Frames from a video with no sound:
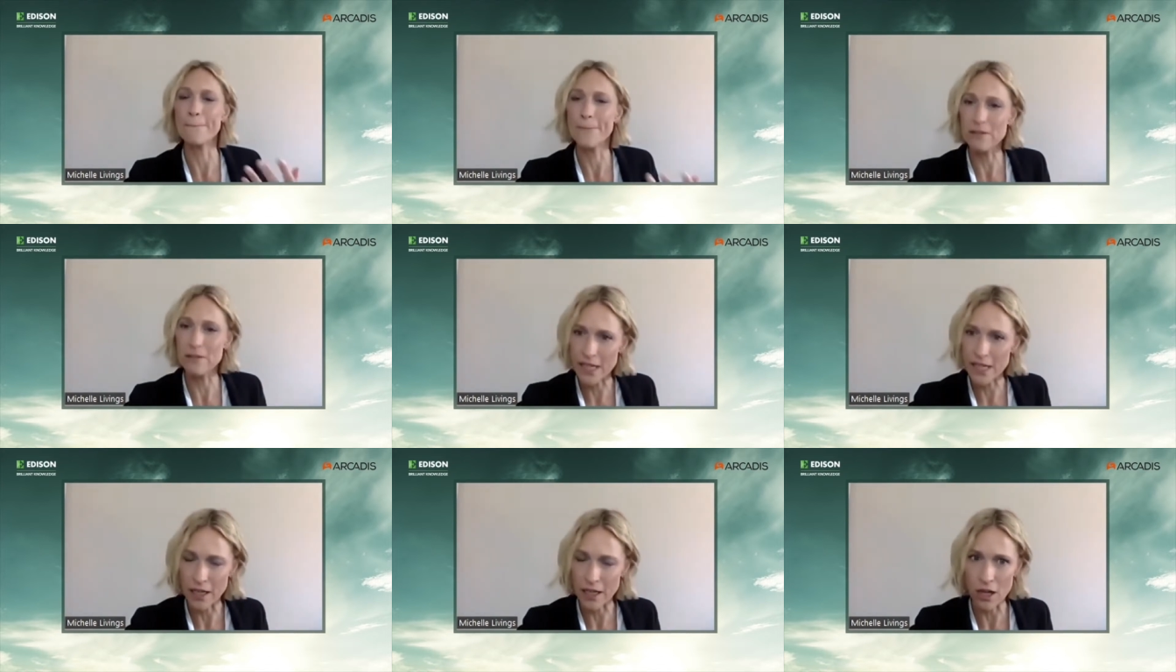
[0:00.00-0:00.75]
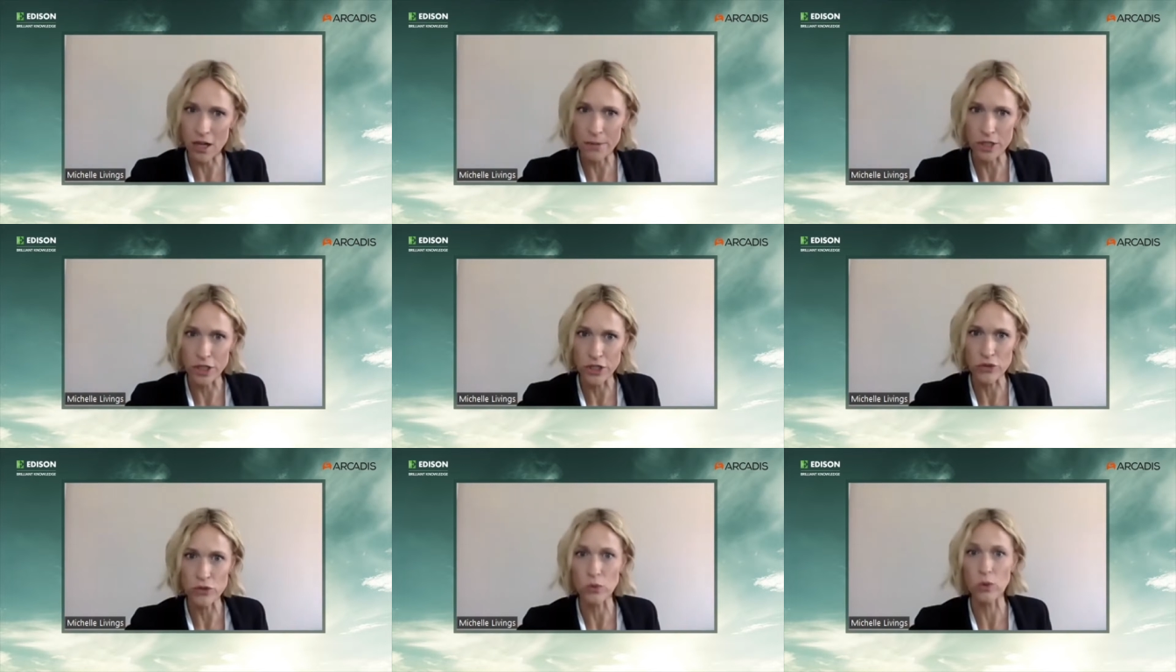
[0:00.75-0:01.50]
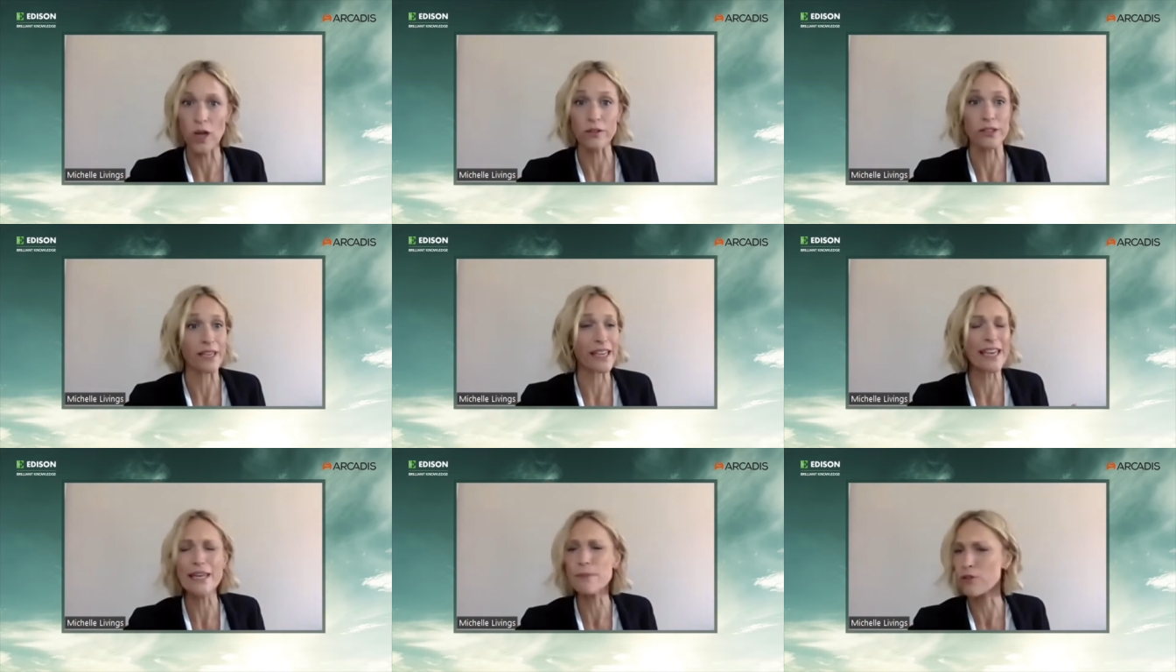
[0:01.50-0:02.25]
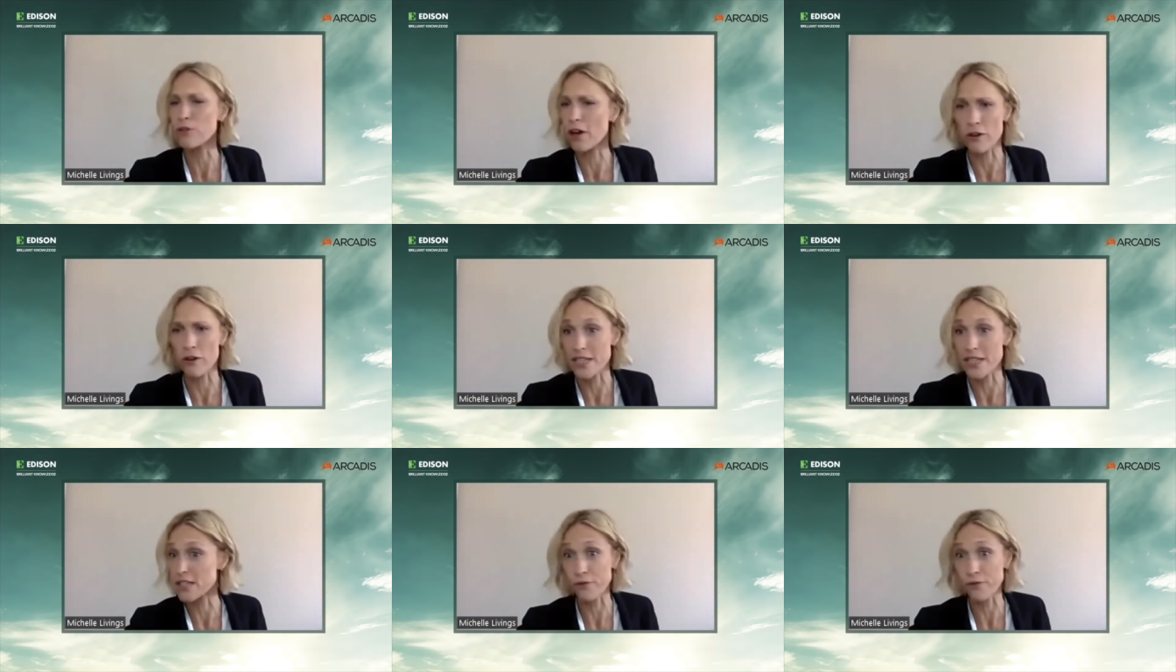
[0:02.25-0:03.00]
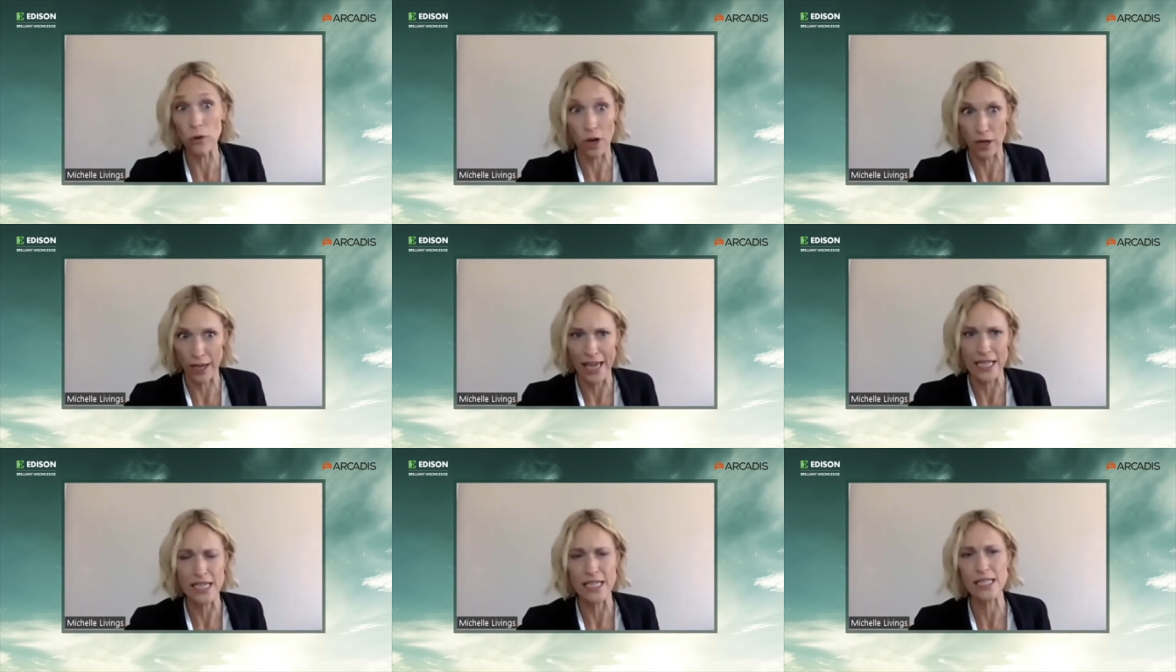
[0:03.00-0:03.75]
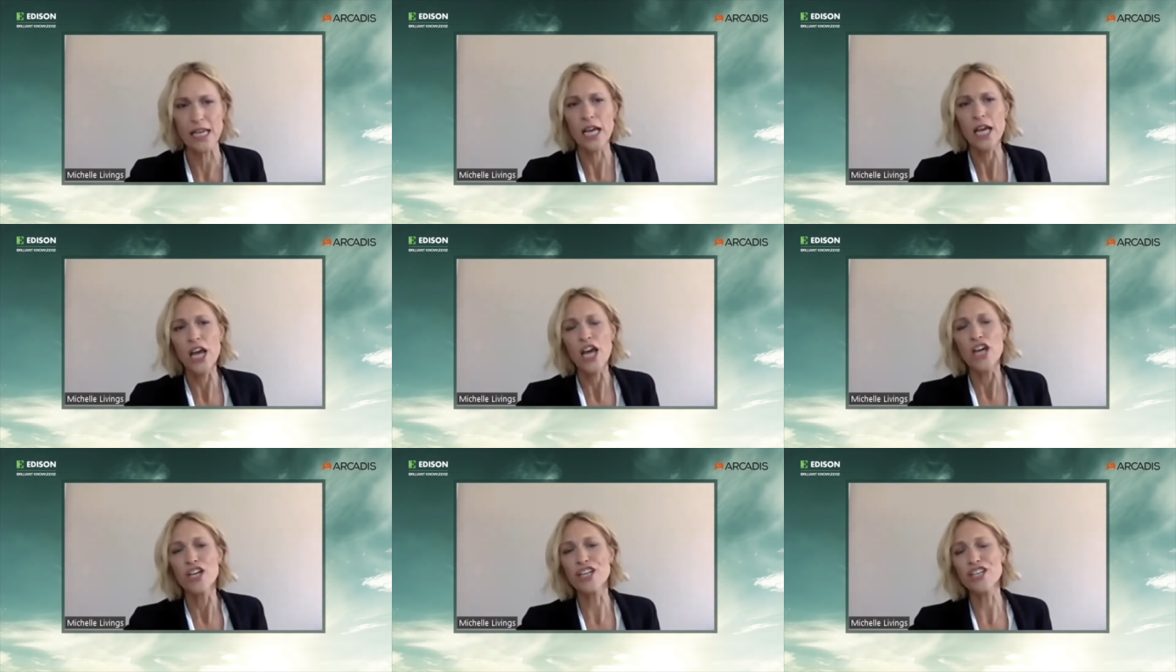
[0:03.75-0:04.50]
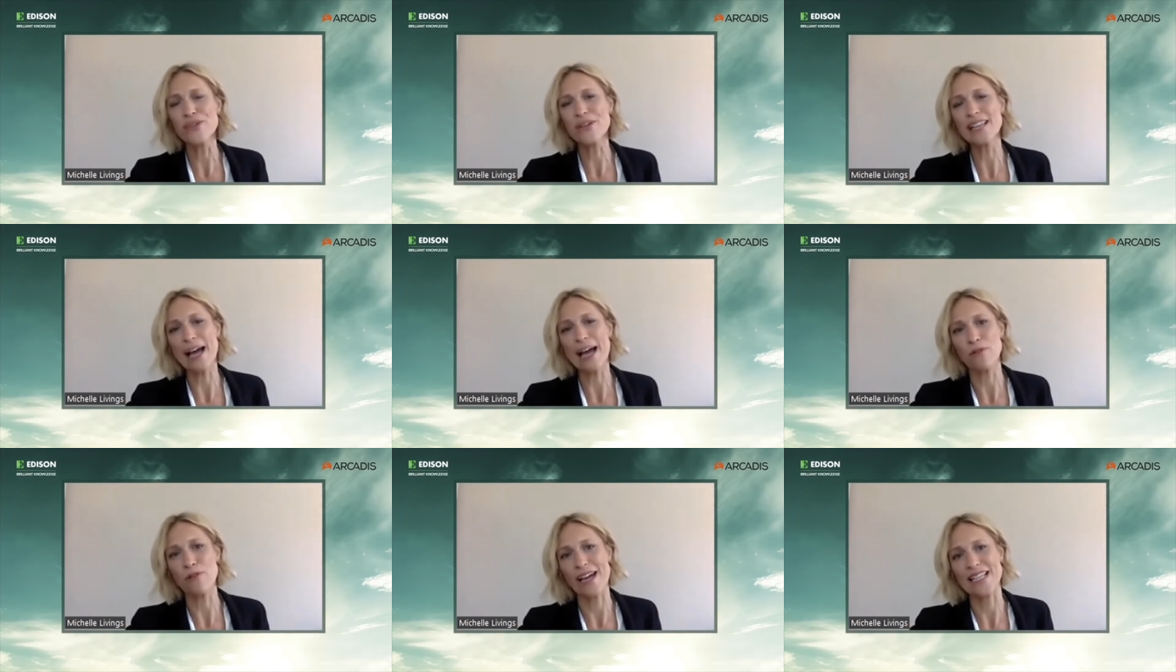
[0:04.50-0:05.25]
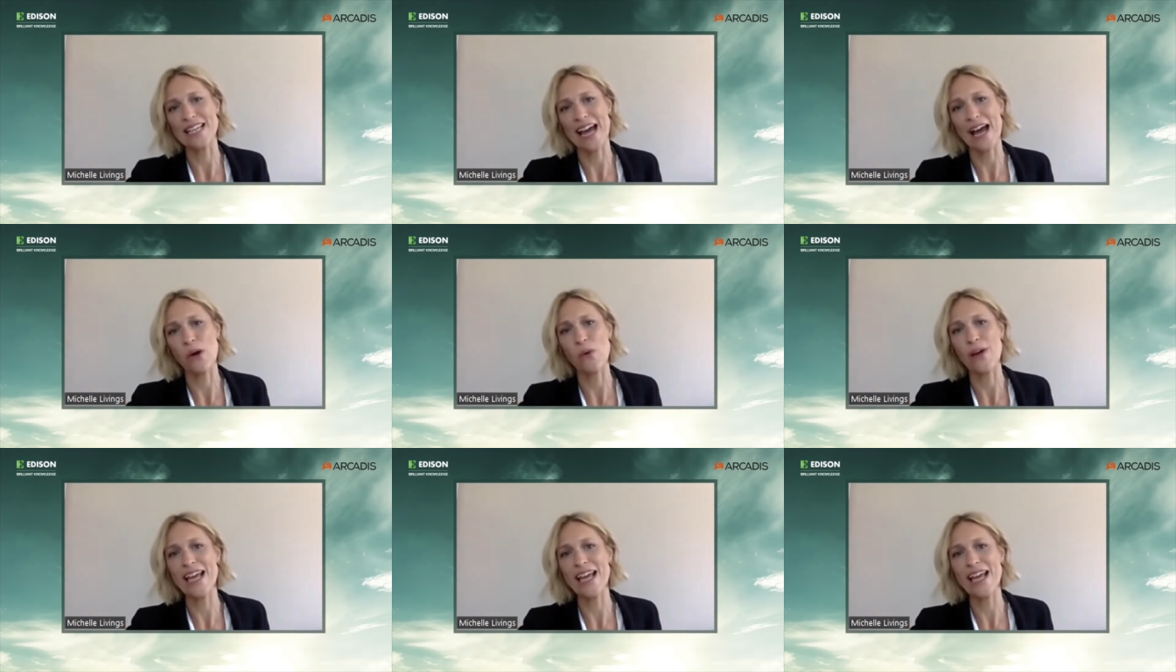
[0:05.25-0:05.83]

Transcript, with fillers: building a carbon neutral world, are key priorities for Arcadis. Could you elaborate how